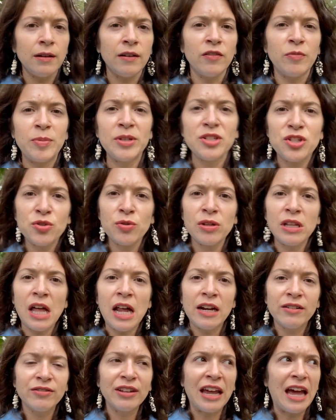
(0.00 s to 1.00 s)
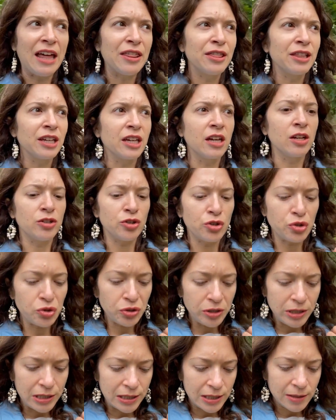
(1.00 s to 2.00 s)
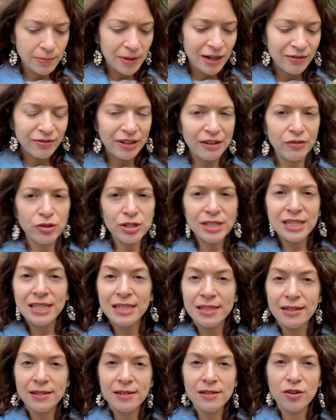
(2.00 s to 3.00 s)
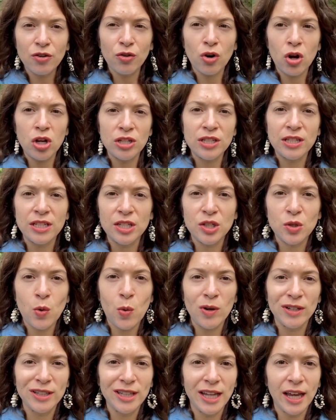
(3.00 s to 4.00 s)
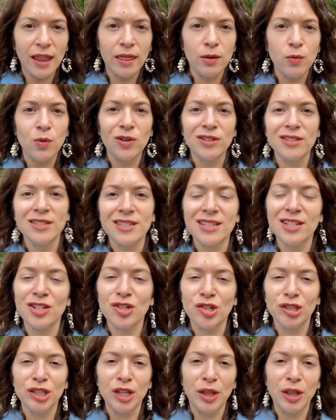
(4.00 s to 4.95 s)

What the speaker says: I've been to a lot of Catholic countries, but I've never seen crosses quite like the ones here in